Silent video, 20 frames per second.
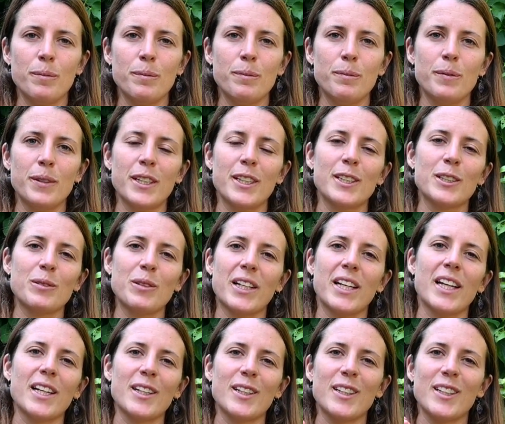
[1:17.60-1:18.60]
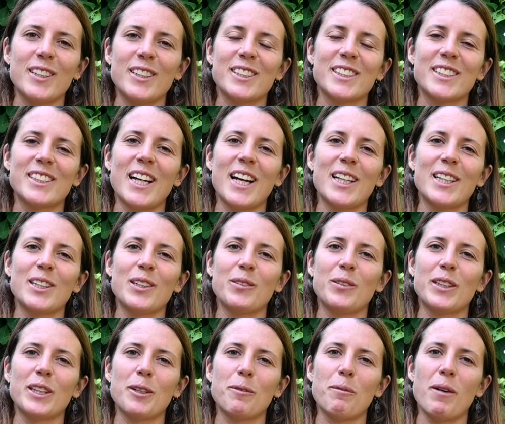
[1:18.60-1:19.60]
Because we cannot understand it
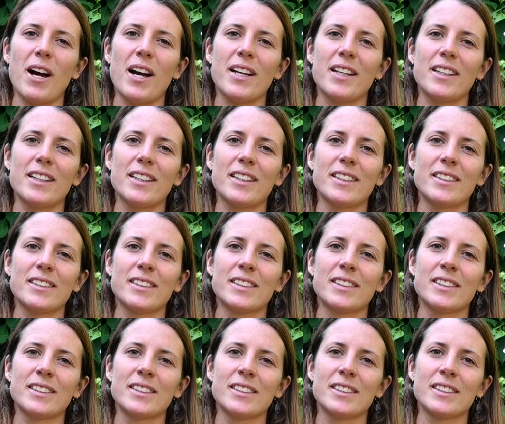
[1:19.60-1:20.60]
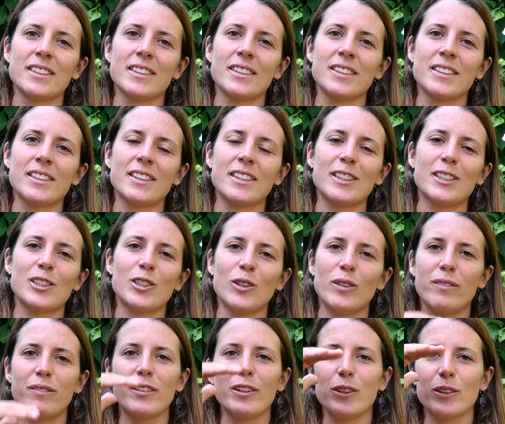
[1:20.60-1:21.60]
with the mind. There's
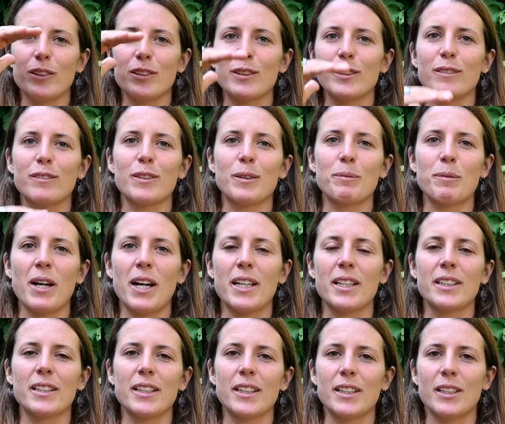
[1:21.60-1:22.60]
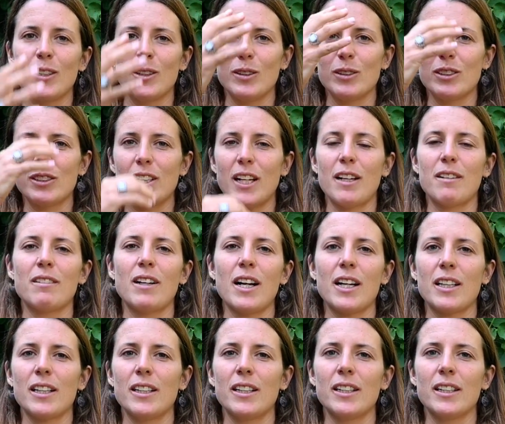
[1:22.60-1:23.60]
no filter of the mind. It goes
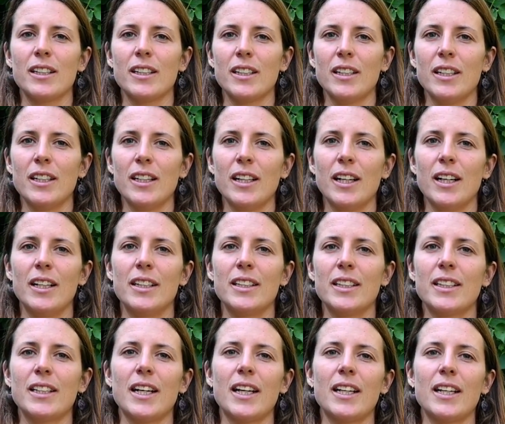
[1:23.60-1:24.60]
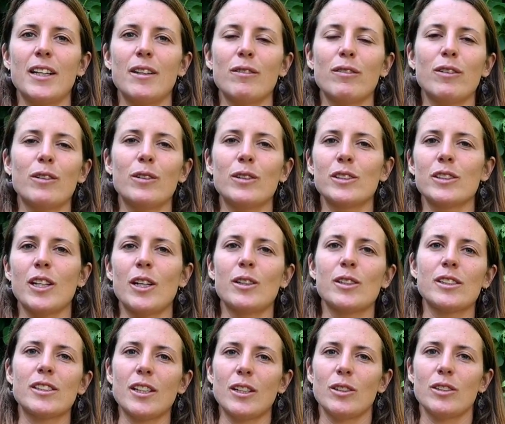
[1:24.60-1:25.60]
directly. And it can influence
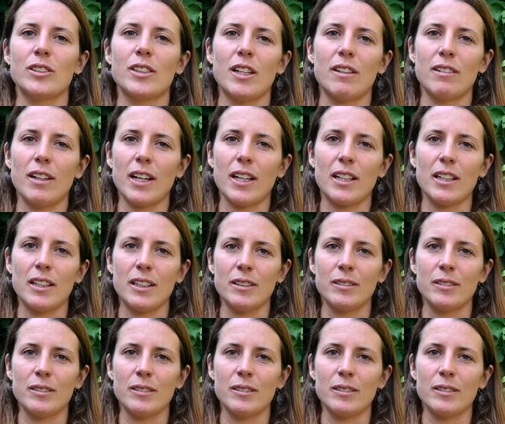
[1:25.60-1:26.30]
our cells directly.